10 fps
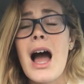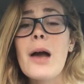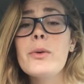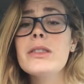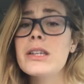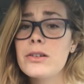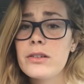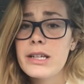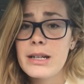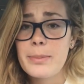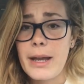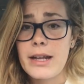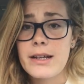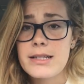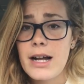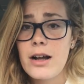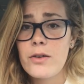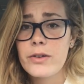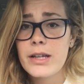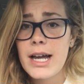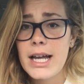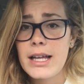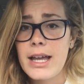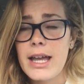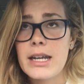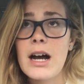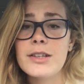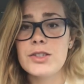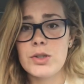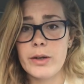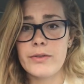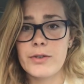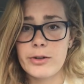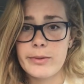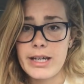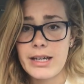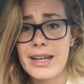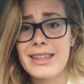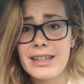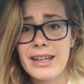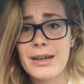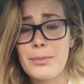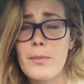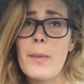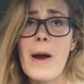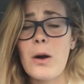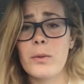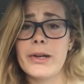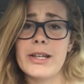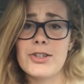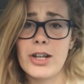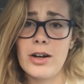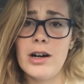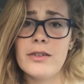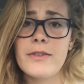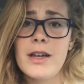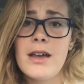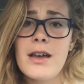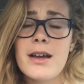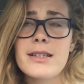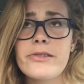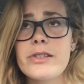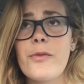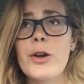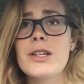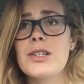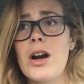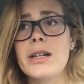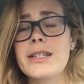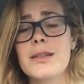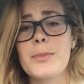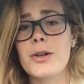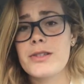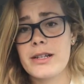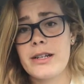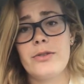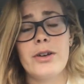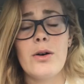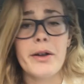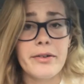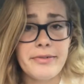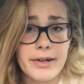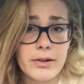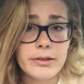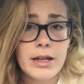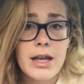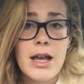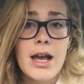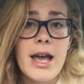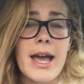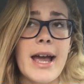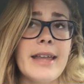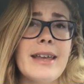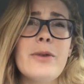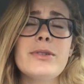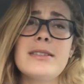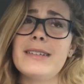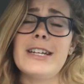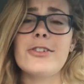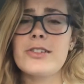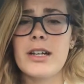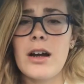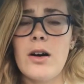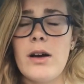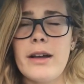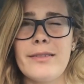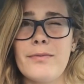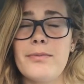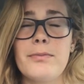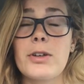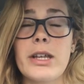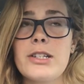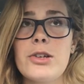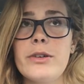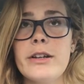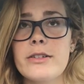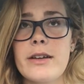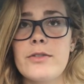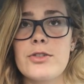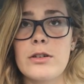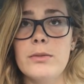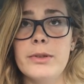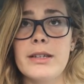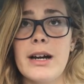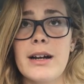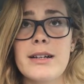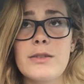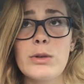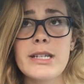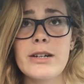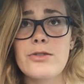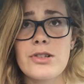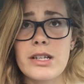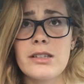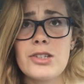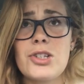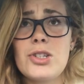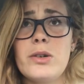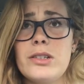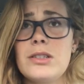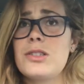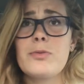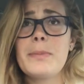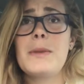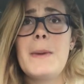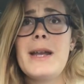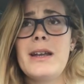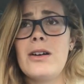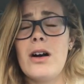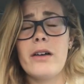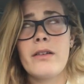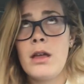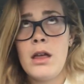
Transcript: I would literally get a panic attack over that and not do it for a week. And then, like, my power would get shut off because I was afraid to talk to some person I don't know on a phone. And that was years ago. For like 2 years, I haven't struggled with that because one day I was just like, let's just do it. Just rip the Band-Aid off.